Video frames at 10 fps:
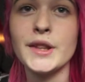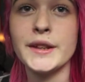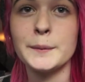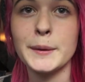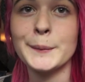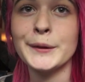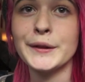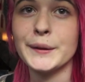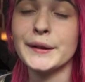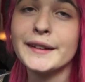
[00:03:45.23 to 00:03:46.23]
some people
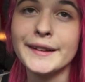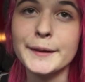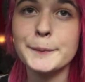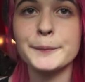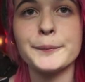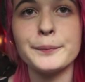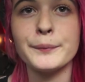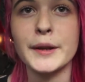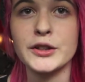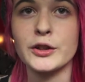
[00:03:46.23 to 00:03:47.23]
do it to
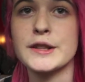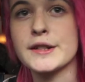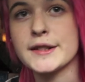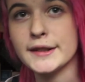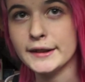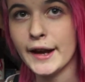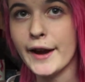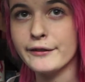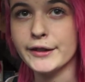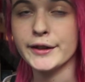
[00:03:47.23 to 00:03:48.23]
make sure that they're still
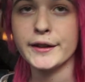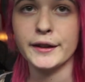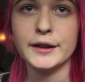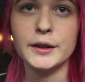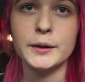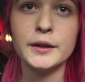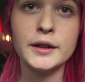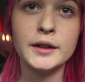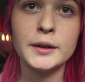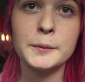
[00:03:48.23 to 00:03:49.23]
alive and they're still,
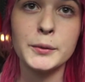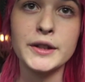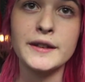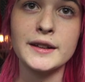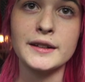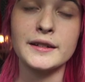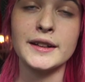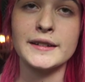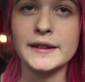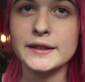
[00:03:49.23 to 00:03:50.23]
breathing
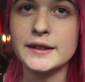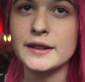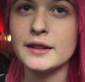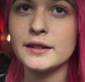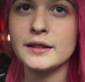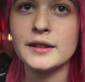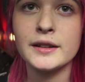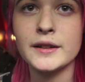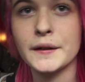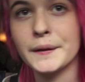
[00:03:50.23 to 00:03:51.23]
and existing.
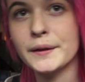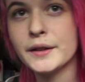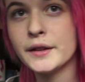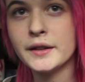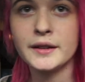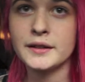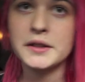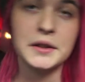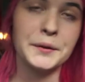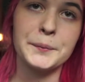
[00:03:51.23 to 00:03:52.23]
So,
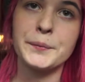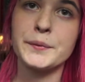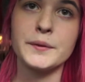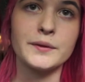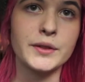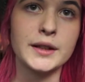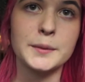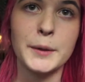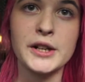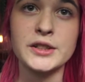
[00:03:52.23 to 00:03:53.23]
because if you get
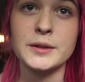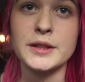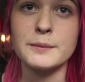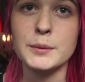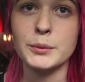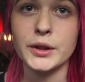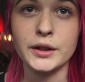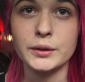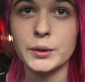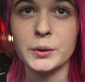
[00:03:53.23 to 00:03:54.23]
depression, some people
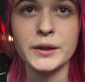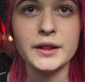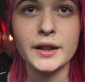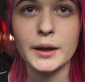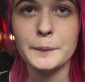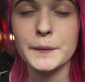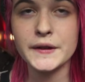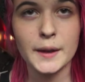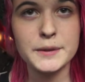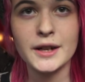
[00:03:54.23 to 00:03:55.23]
can go totally numb,
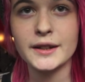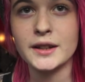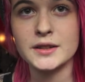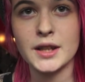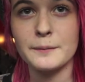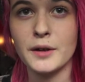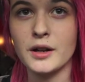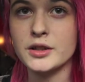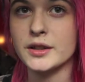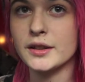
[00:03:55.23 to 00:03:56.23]
stop talking, stop
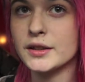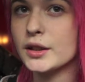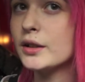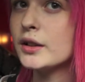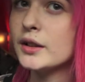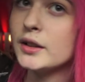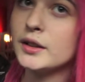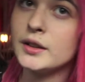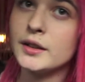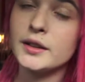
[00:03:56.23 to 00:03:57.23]
functioning. So,
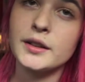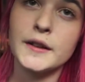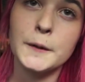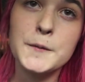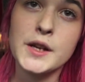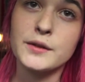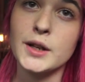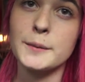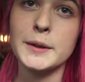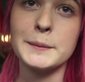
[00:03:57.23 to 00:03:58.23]

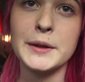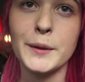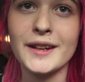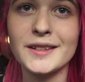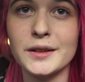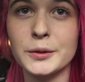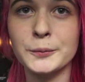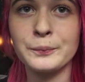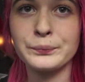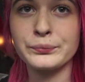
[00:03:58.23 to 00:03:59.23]
self-harm can be a way
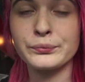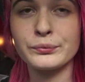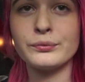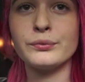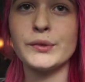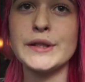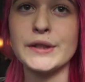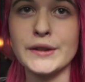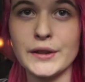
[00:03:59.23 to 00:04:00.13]
to see